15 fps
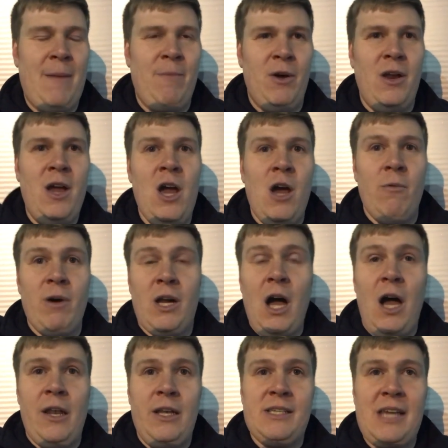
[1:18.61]
But
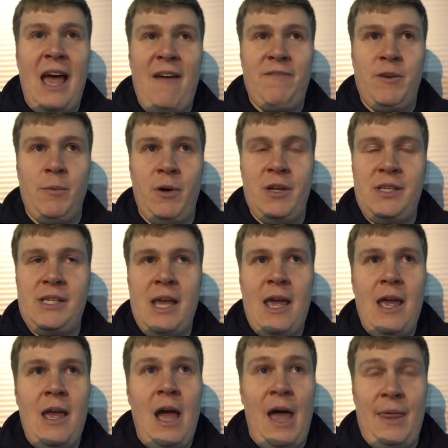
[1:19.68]
regardless, afterwards,
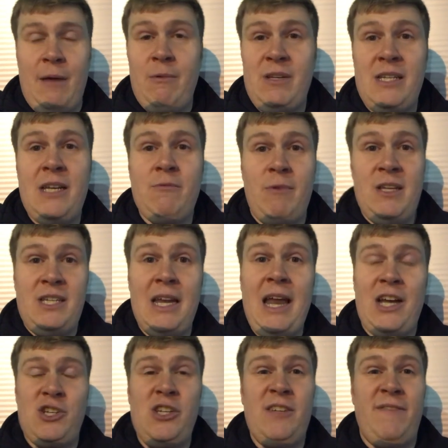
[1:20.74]
I think we did
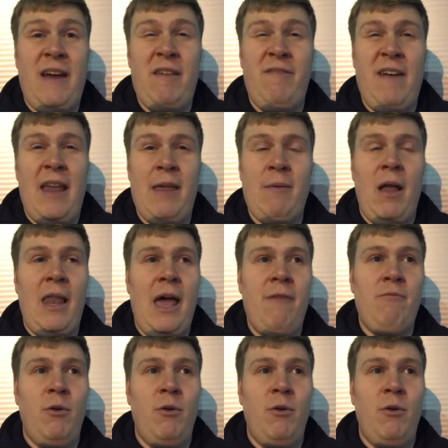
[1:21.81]
actually defend fairly well.